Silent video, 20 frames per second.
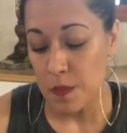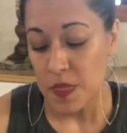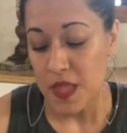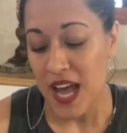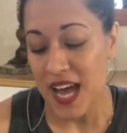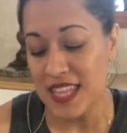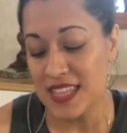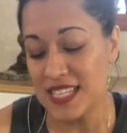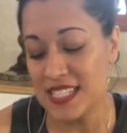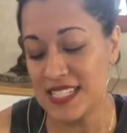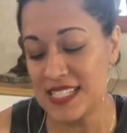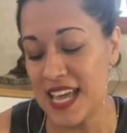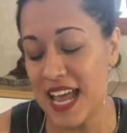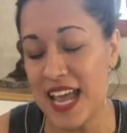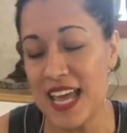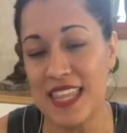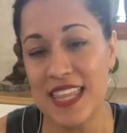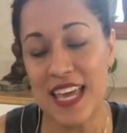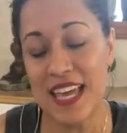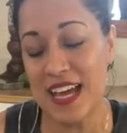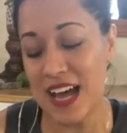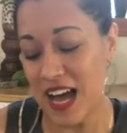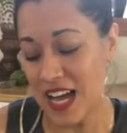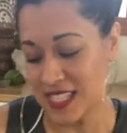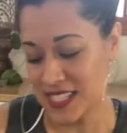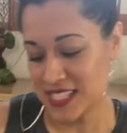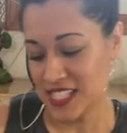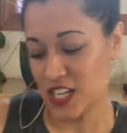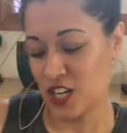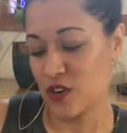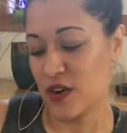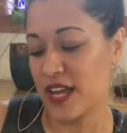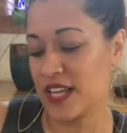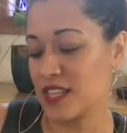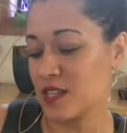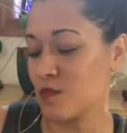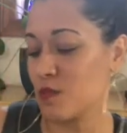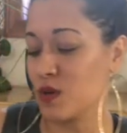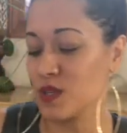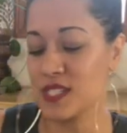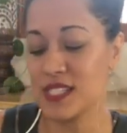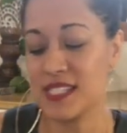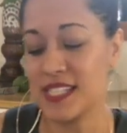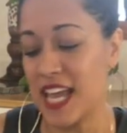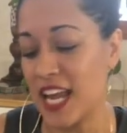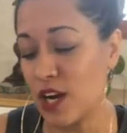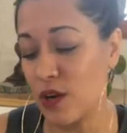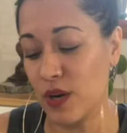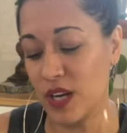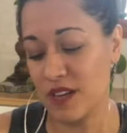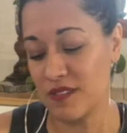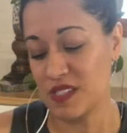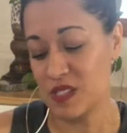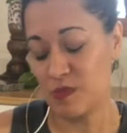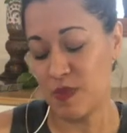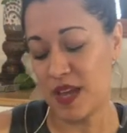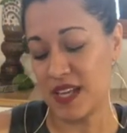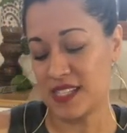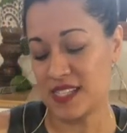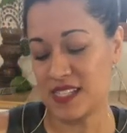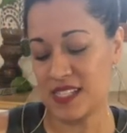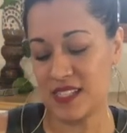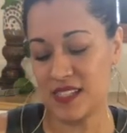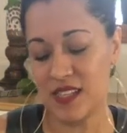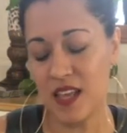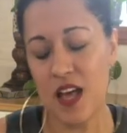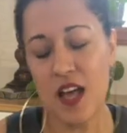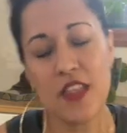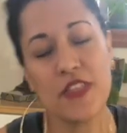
On the day they consecrate the most sacred of spaces,